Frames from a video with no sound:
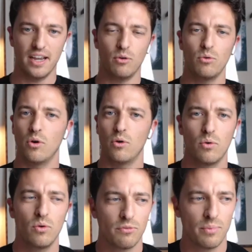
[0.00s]

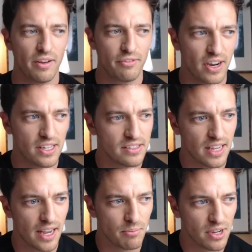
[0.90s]
All of my friends
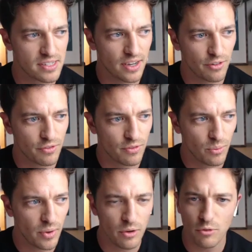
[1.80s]
and myself,
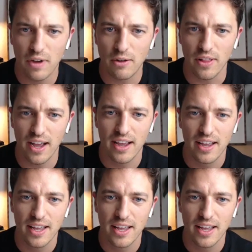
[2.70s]
we all felt that.